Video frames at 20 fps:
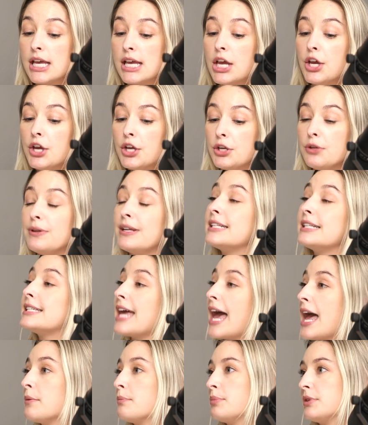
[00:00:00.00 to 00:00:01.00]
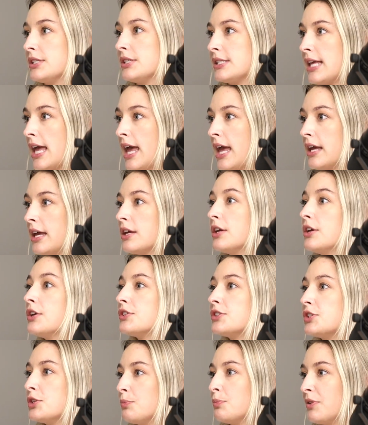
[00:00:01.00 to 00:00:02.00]
you need 10%
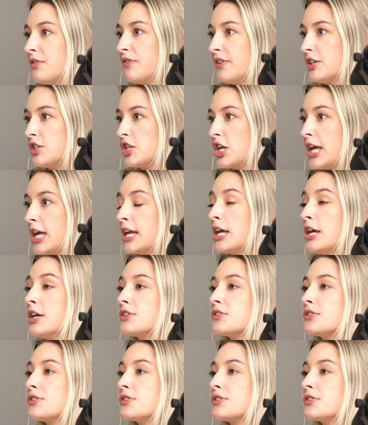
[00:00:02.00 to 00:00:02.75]
supervision.